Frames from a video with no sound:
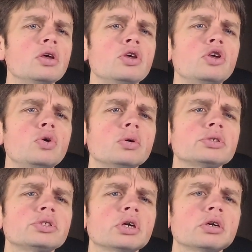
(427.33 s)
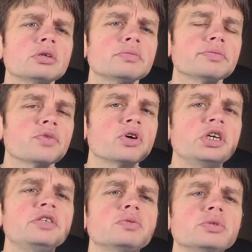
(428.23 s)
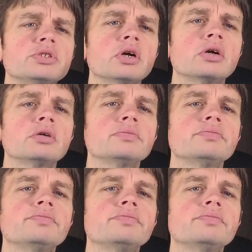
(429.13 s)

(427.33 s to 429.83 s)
the leaves will start